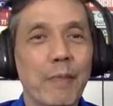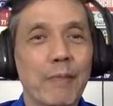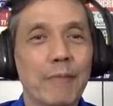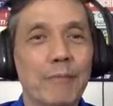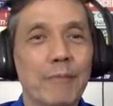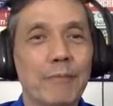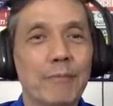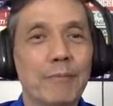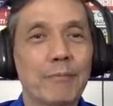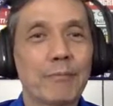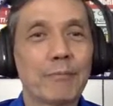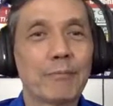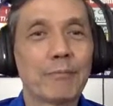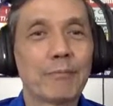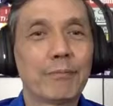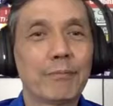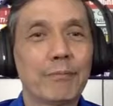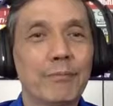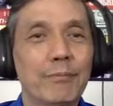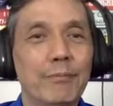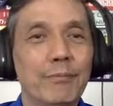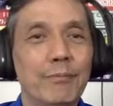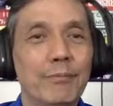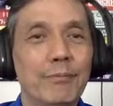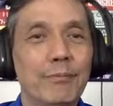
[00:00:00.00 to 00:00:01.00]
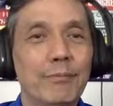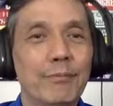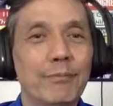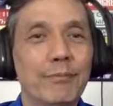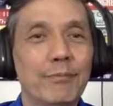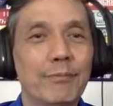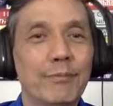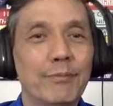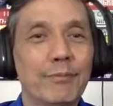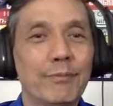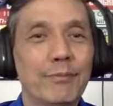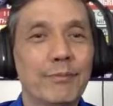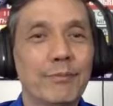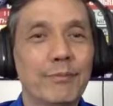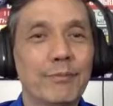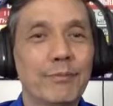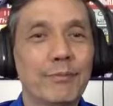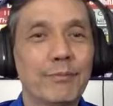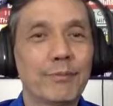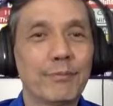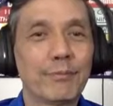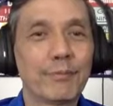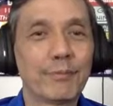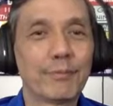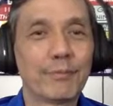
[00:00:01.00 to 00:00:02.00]

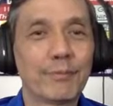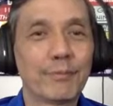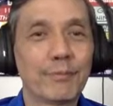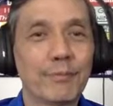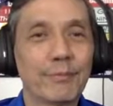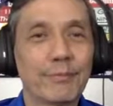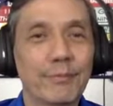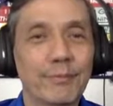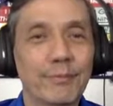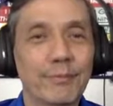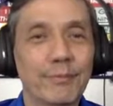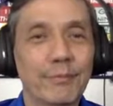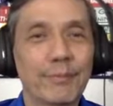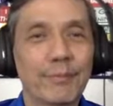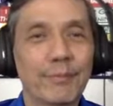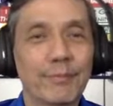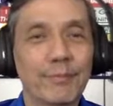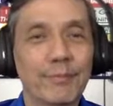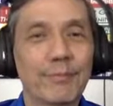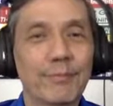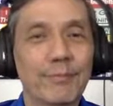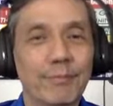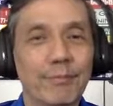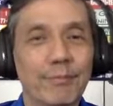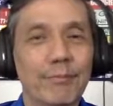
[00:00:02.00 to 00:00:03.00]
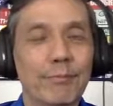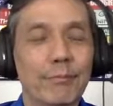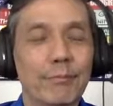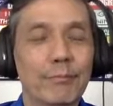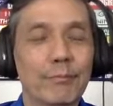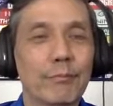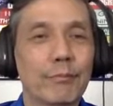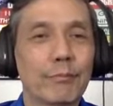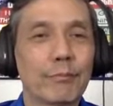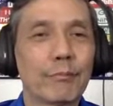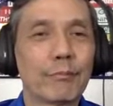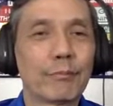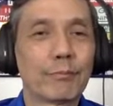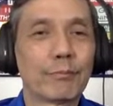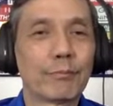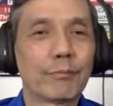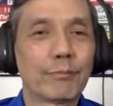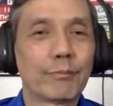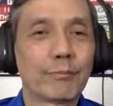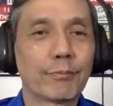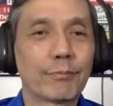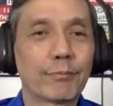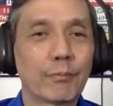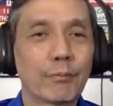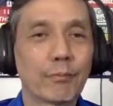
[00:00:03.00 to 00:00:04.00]

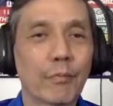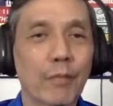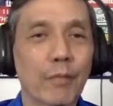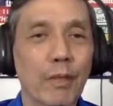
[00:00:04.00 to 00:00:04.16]
No words are spoken by the person on screen.